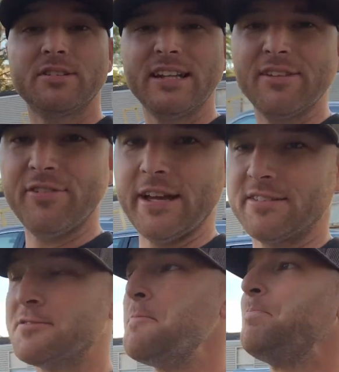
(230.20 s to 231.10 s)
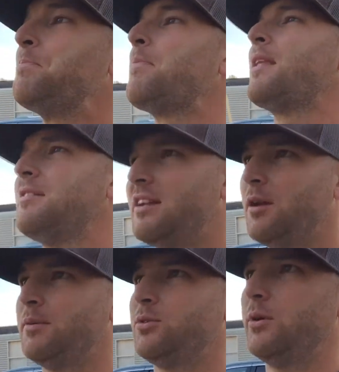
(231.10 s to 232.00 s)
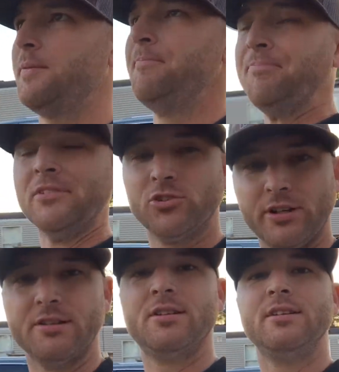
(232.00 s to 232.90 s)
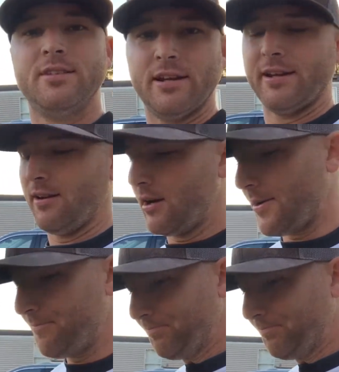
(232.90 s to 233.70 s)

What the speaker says: say that fast. Celebratory drinks tonight. All right.